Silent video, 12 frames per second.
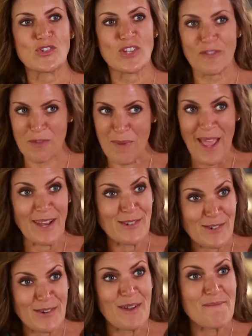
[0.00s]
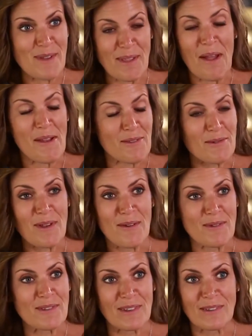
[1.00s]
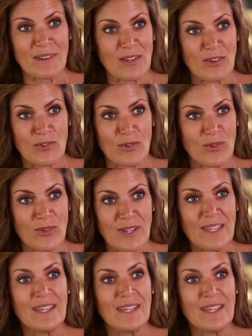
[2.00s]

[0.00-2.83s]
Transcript: shift manager at McDonald's when I was 16 years old.